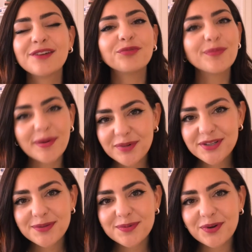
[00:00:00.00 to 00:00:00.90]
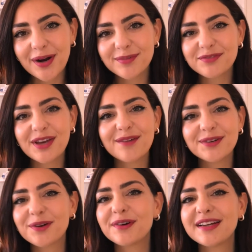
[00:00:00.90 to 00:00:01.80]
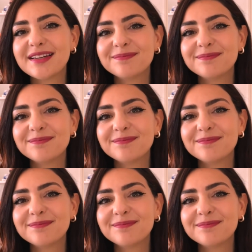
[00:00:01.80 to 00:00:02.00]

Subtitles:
Remember to subscribe if you haven't already.